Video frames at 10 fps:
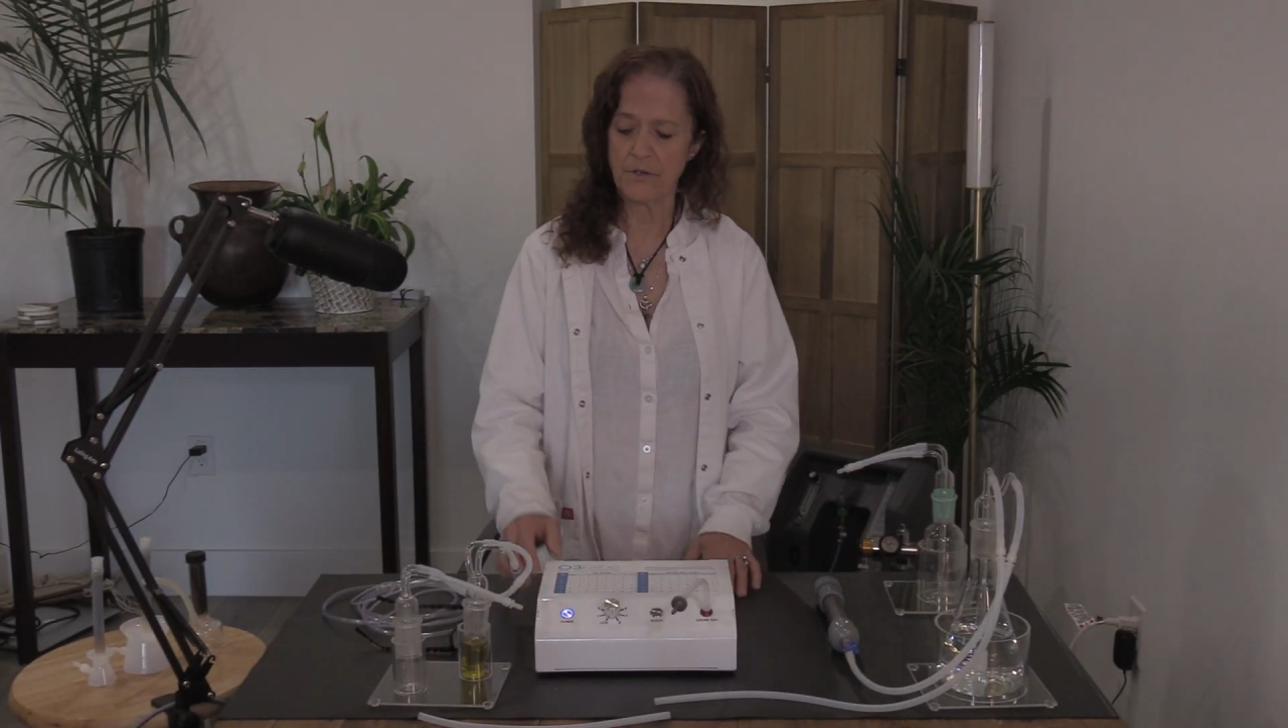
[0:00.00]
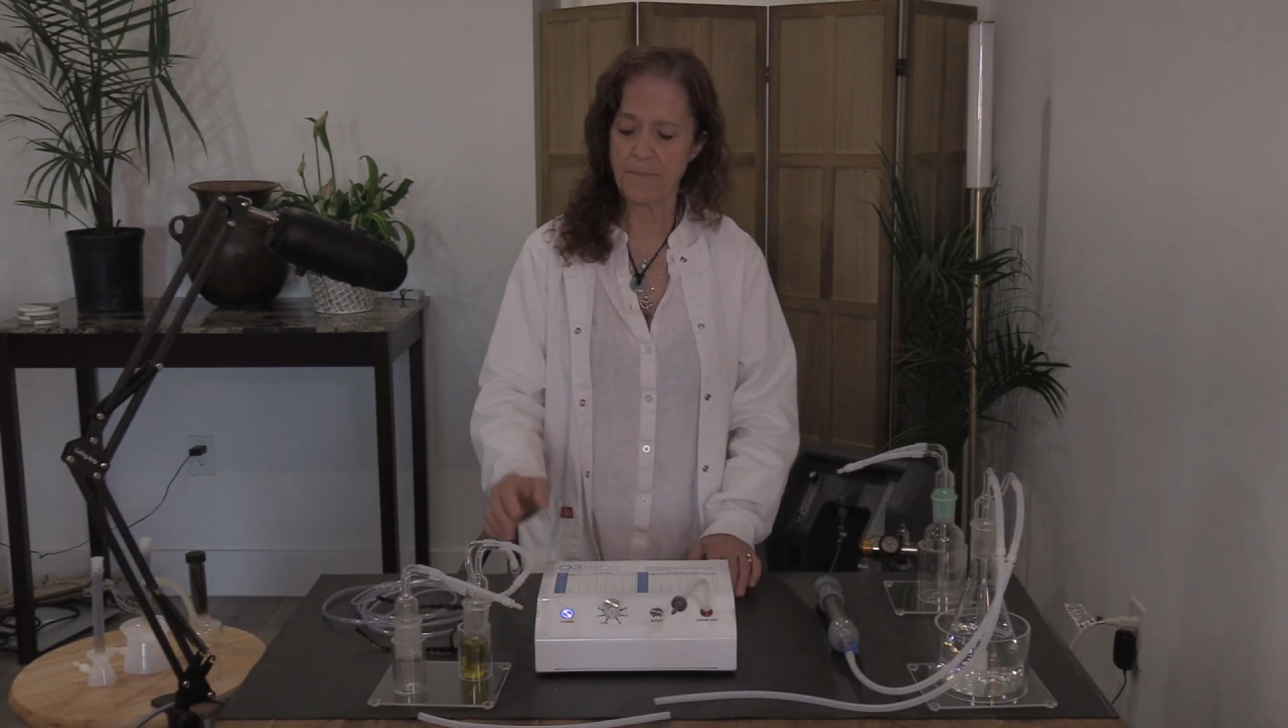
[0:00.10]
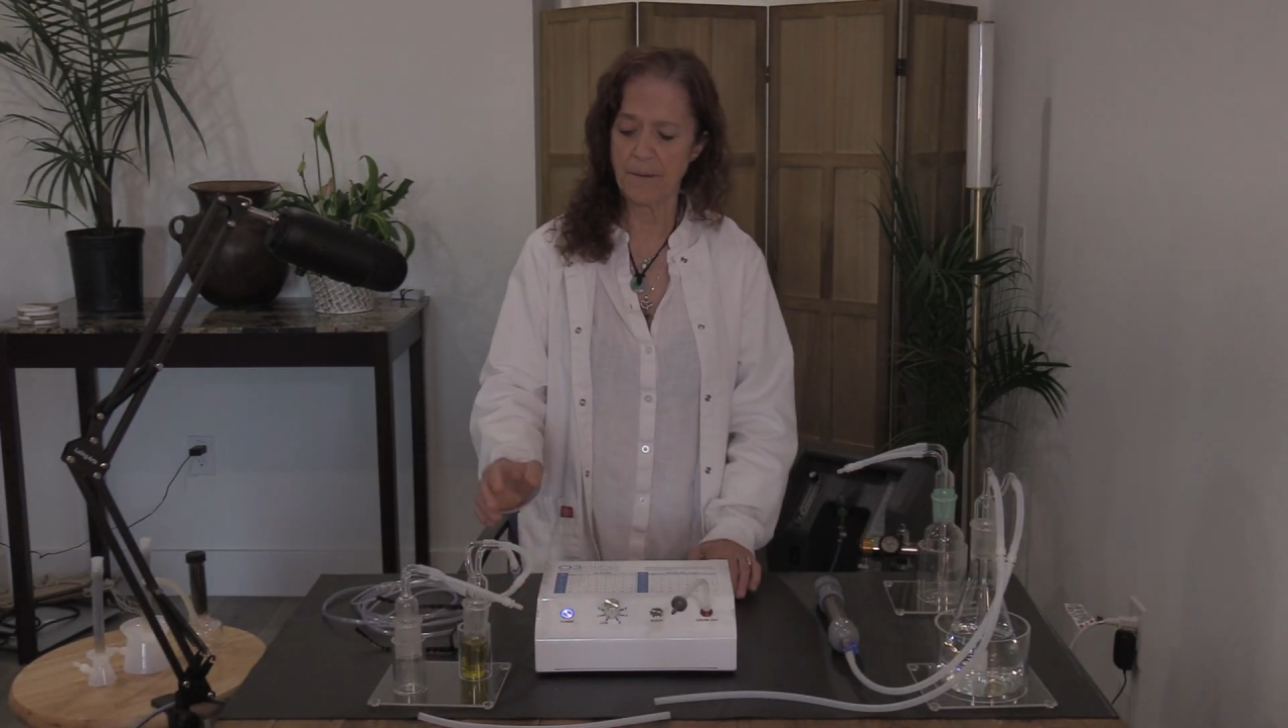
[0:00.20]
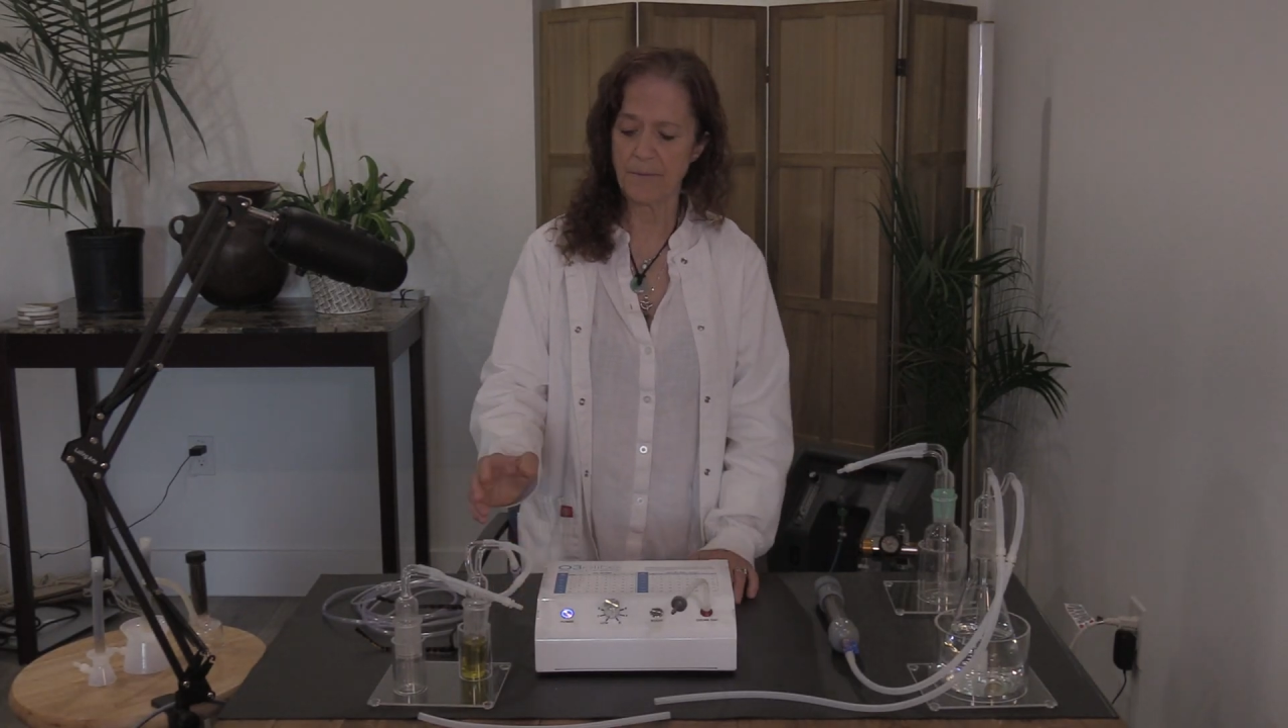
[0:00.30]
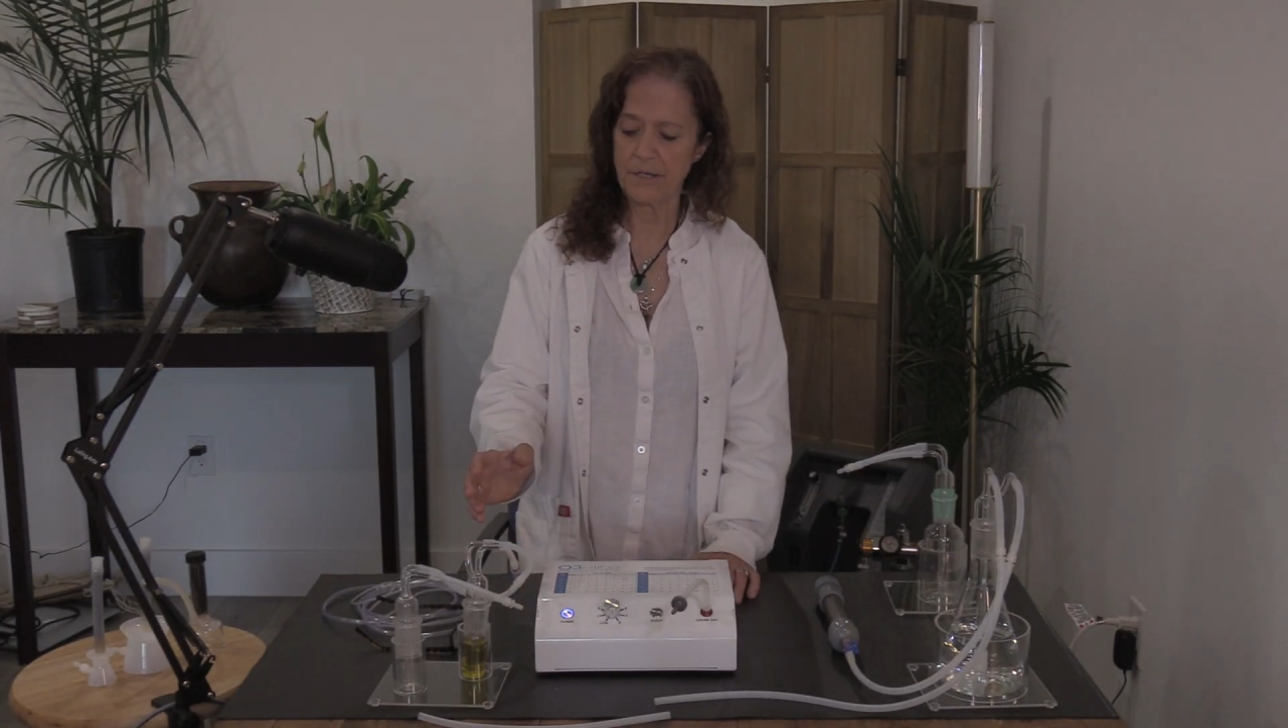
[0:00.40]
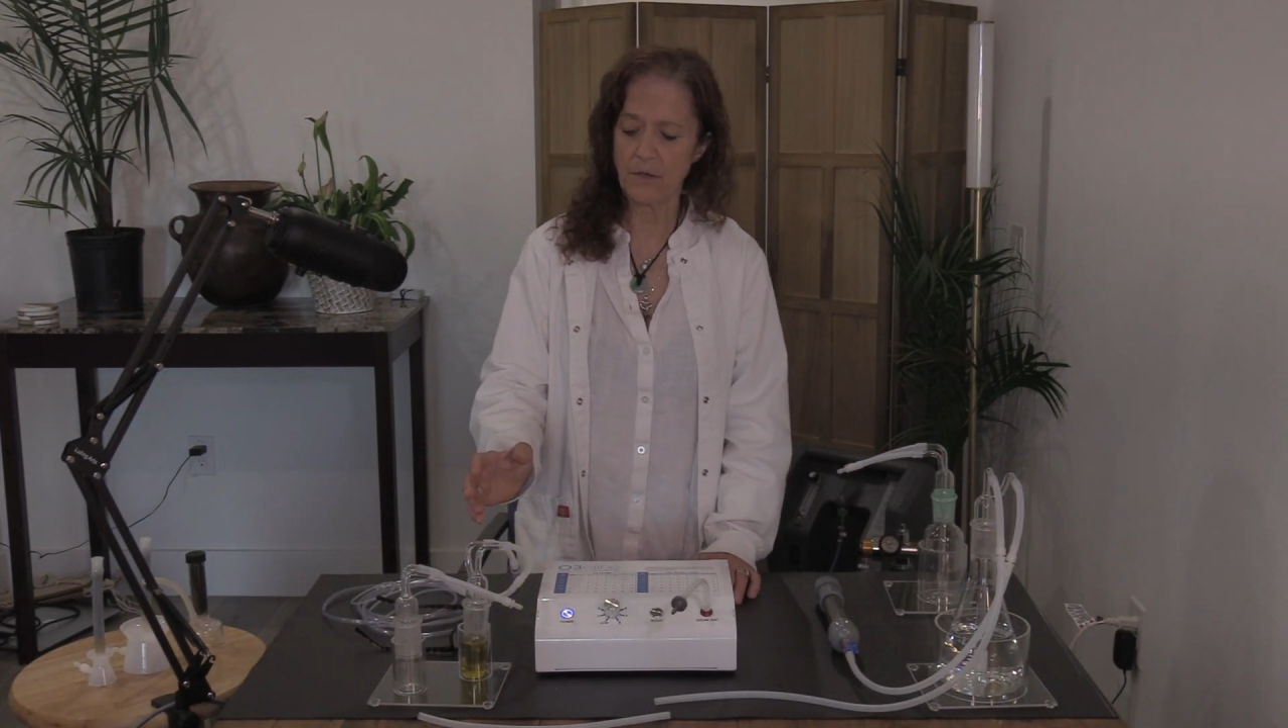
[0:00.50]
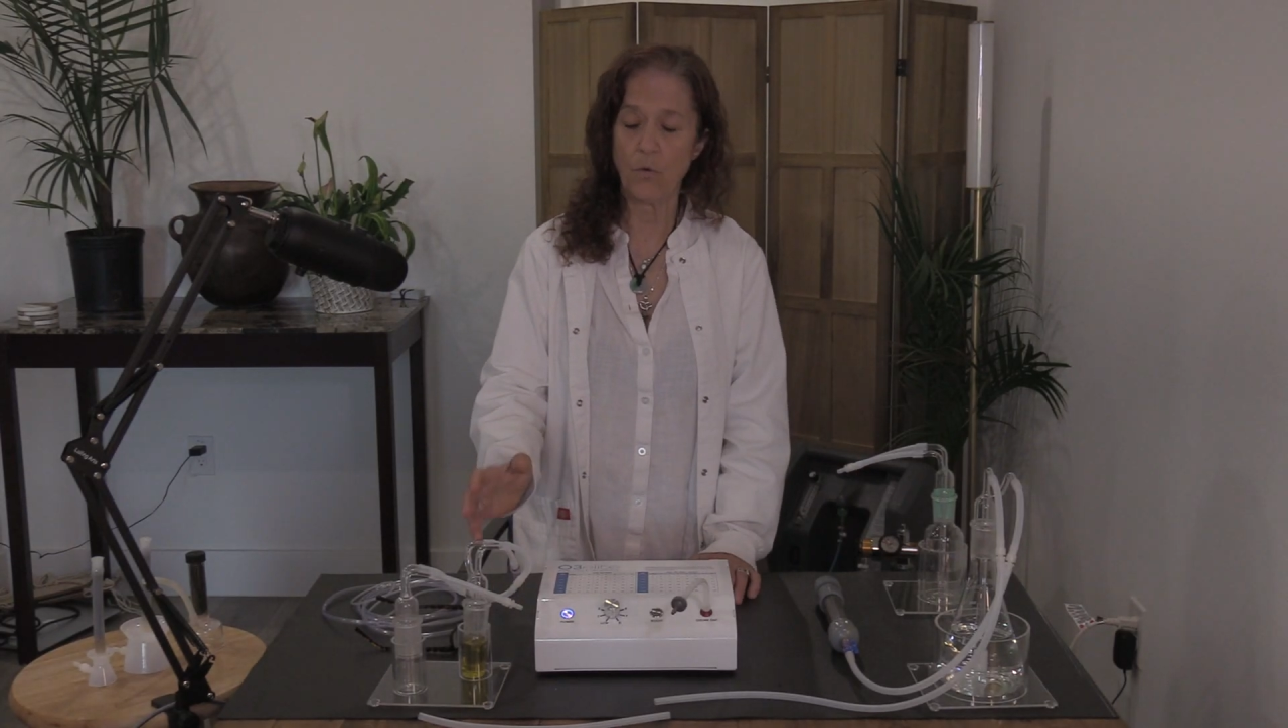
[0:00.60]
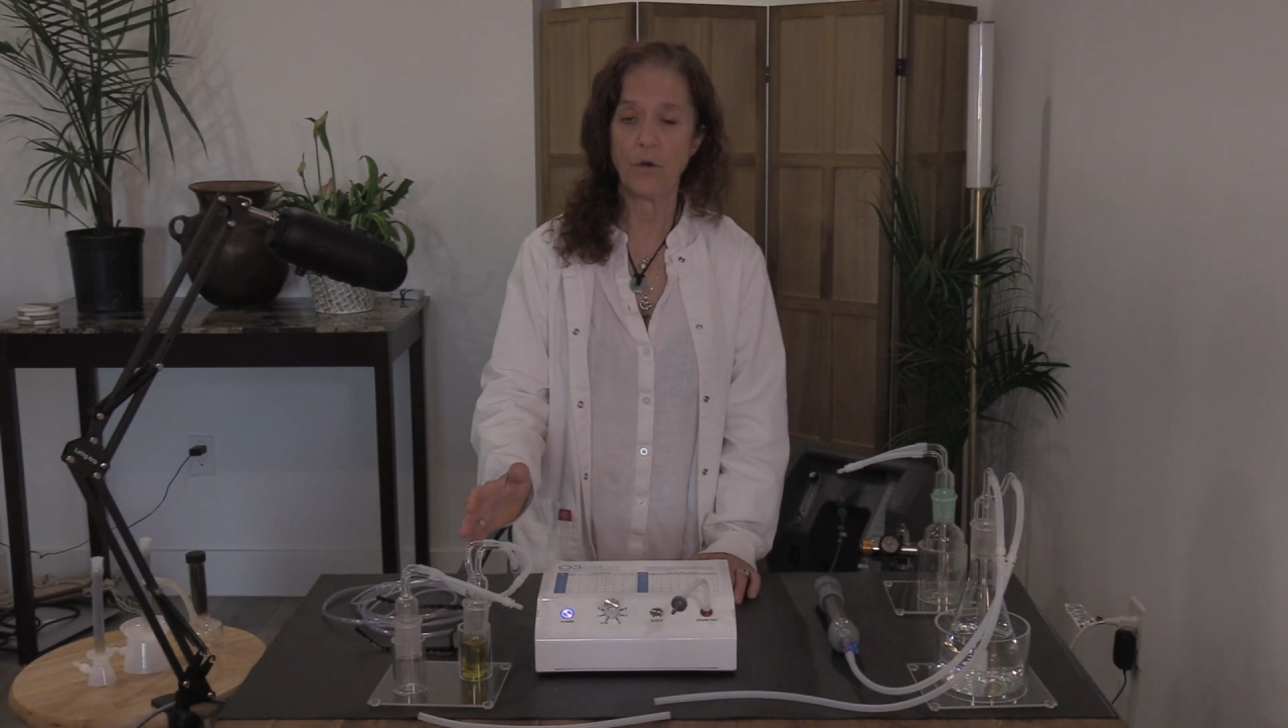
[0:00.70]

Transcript: you're bubbling